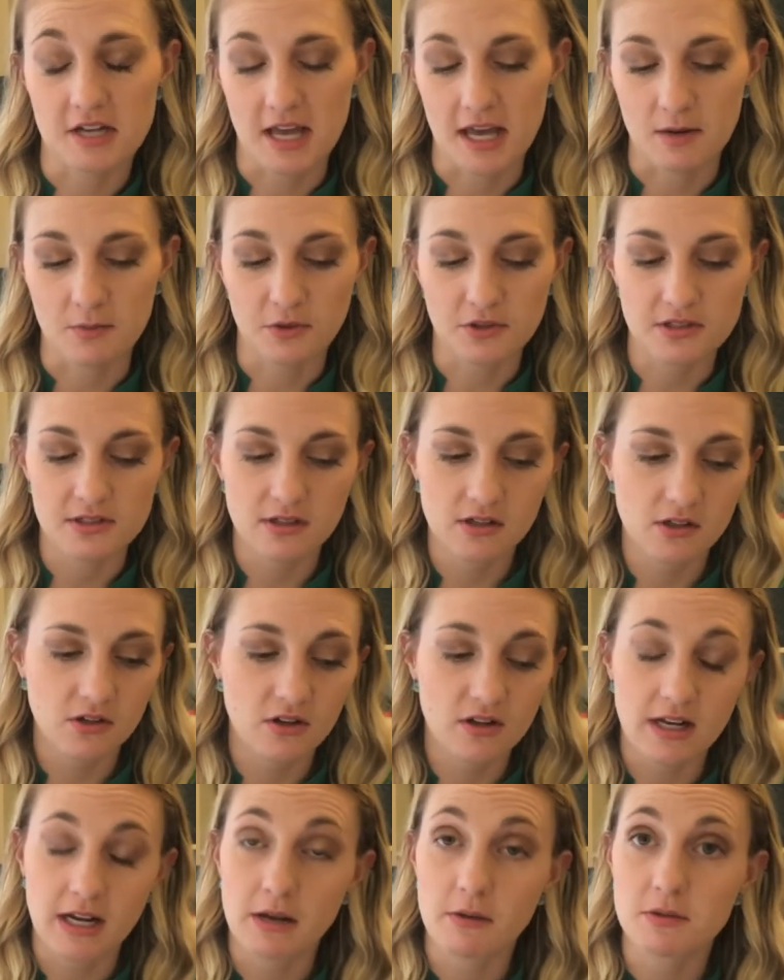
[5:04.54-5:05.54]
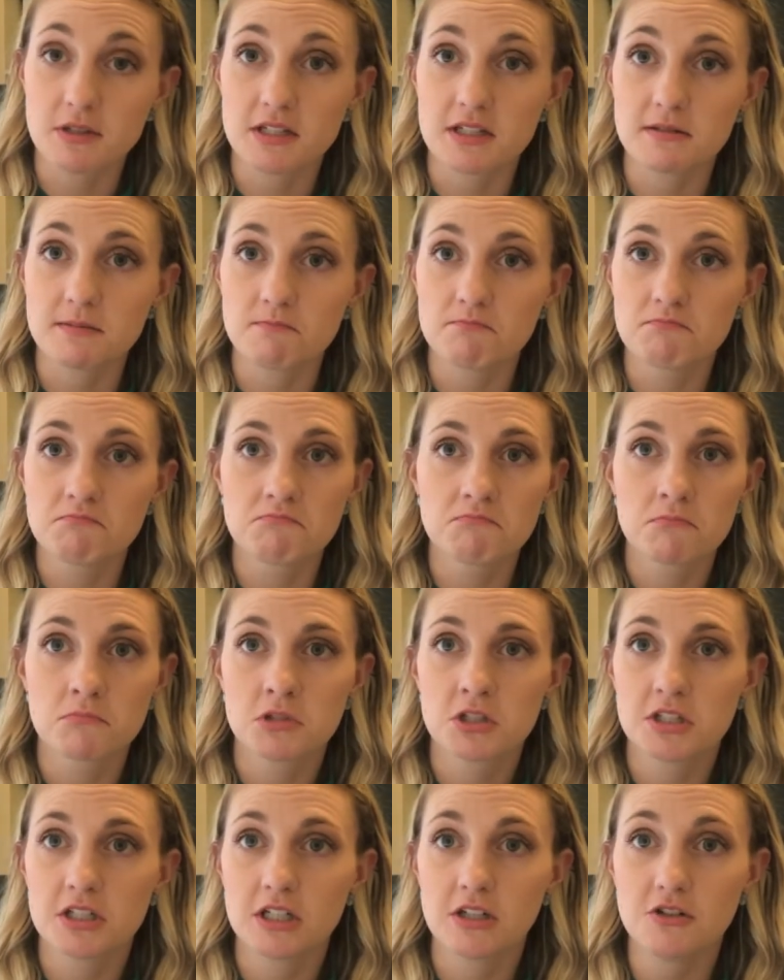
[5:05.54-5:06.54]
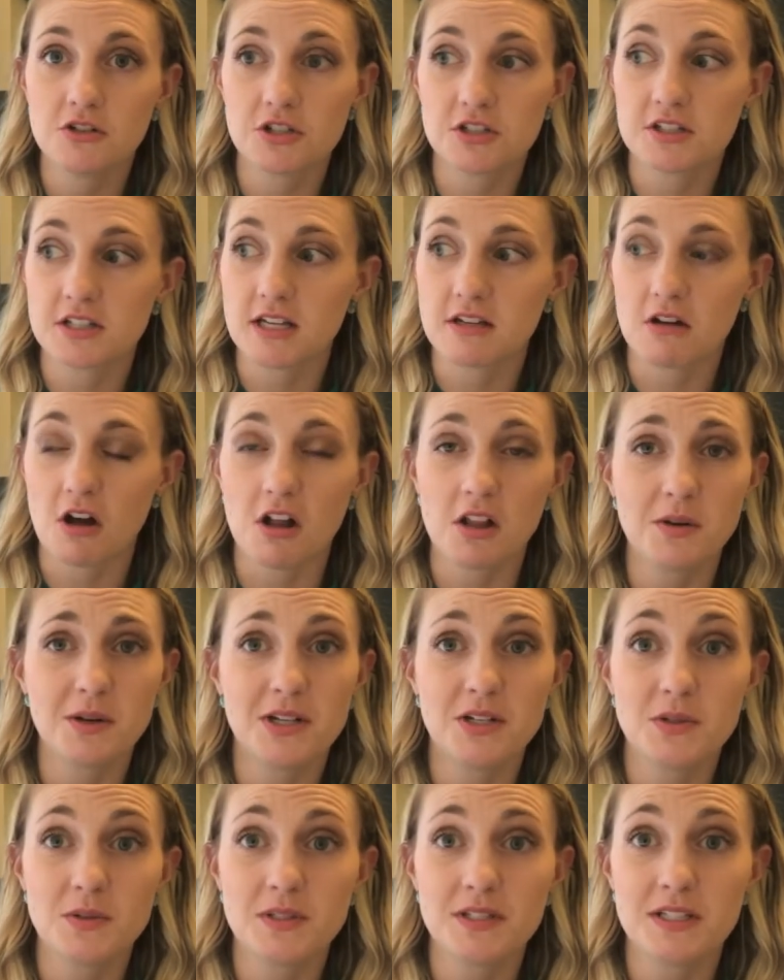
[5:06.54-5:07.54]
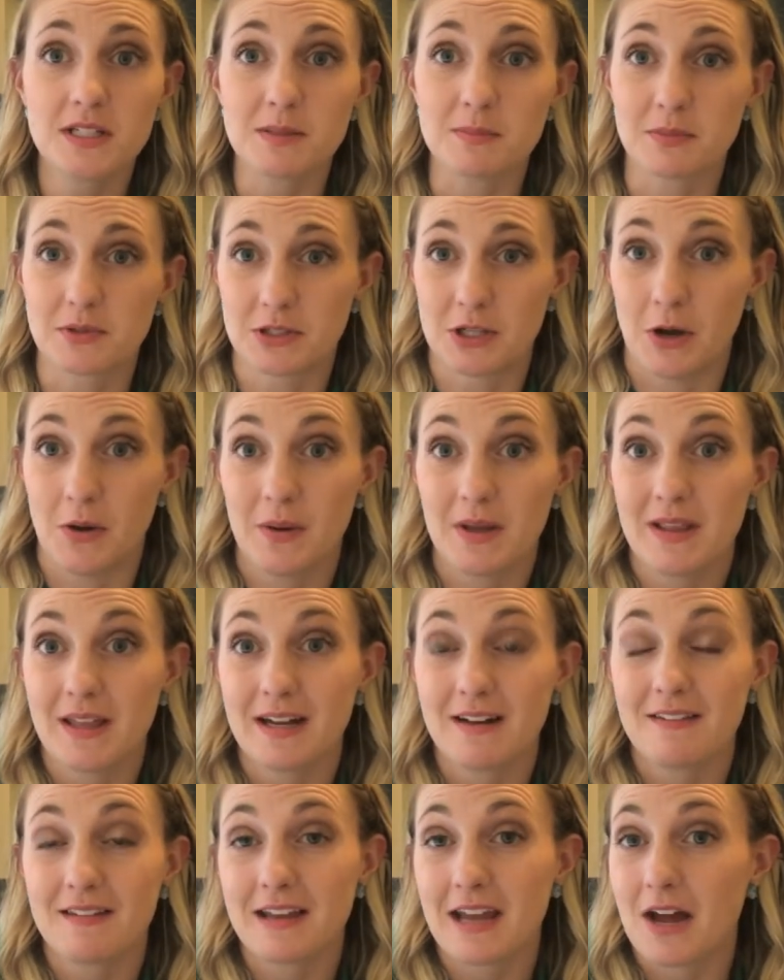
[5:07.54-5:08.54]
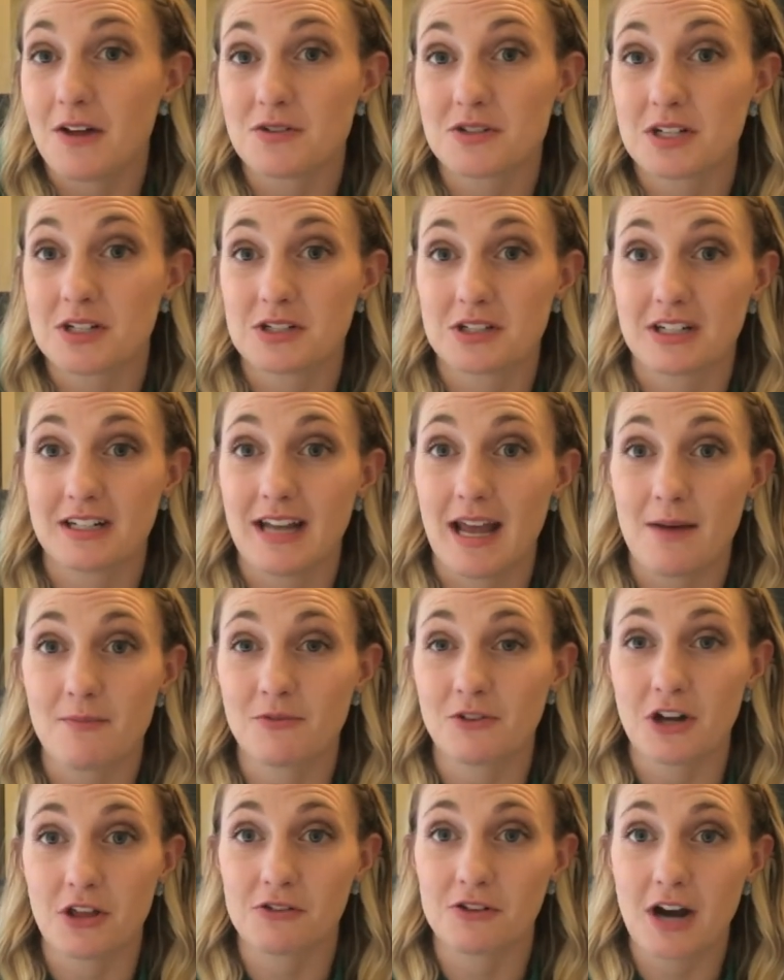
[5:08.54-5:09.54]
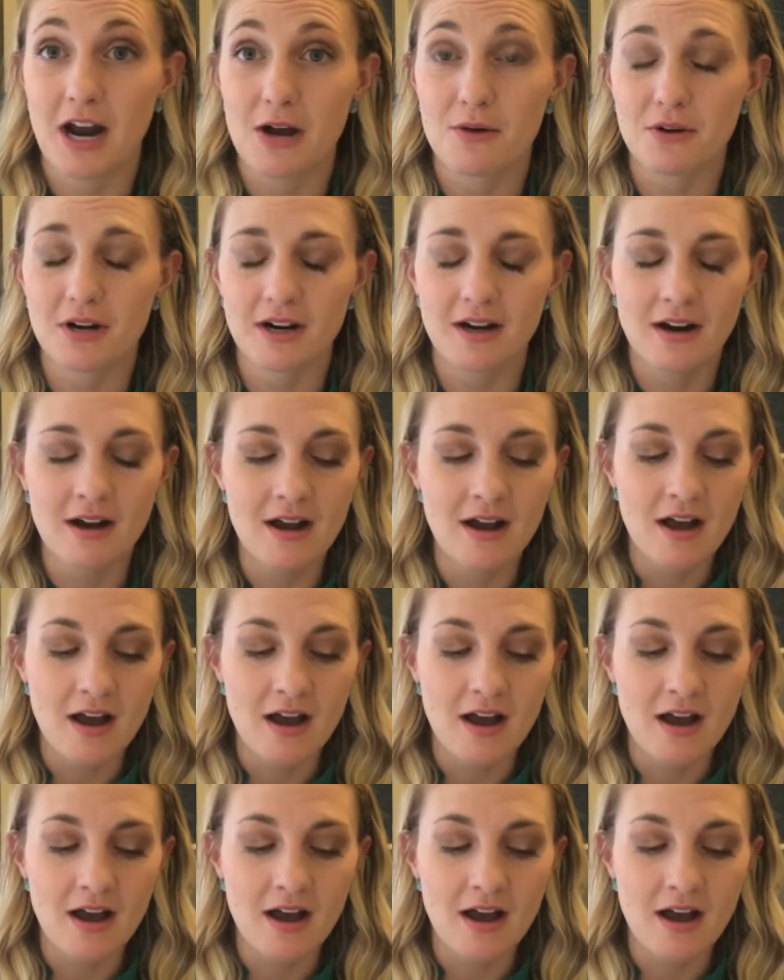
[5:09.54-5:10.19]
and I had a bowl of cereal, and I was still just like, all I want to do is sleep. So I laid on the couch and I took a nap for another hour.